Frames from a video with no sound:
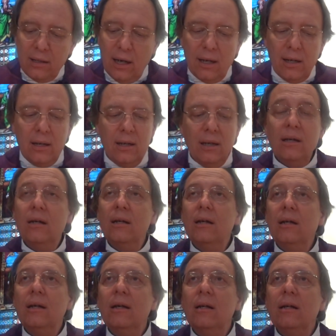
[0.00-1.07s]
die.
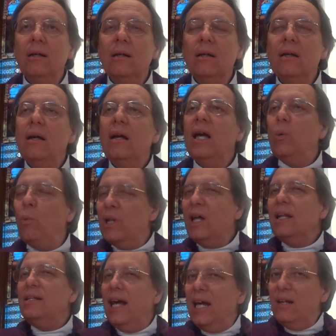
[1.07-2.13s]
And when
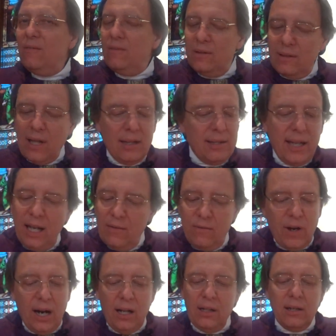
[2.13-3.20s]
that day, that day
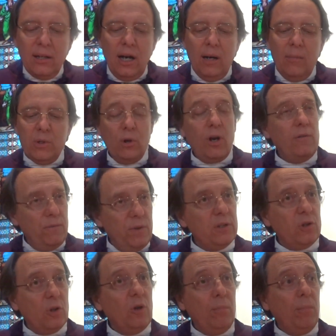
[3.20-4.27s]
finally comes when our
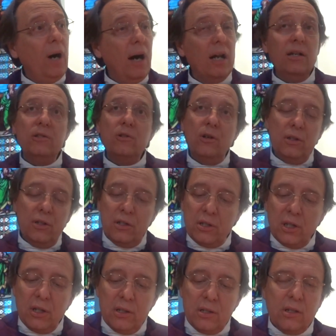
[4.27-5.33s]
physical bodies are
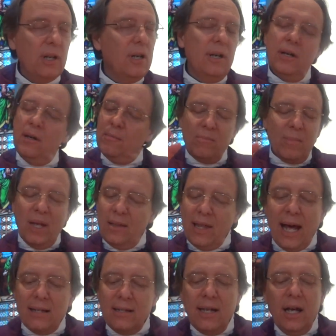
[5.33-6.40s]
deceased,
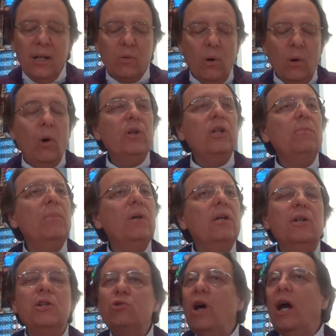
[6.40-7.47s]
that death will only be
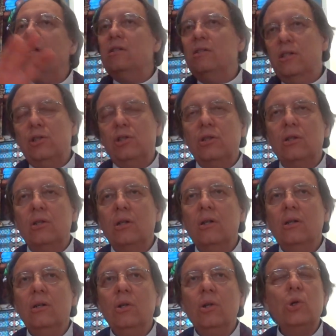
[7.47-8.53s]
a
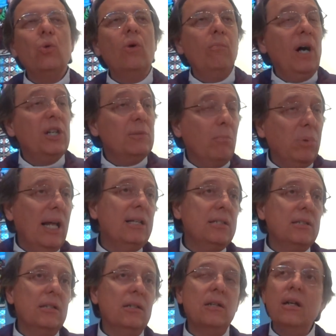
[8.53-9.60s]
transition to a much
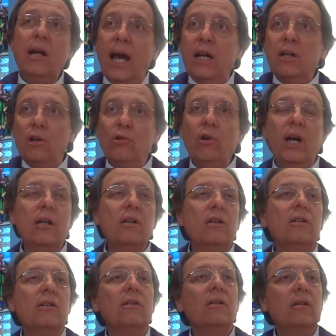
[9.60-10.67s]
blessed and
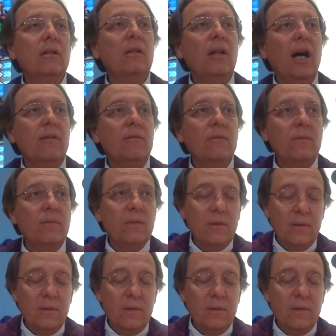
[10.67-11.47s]
greater life.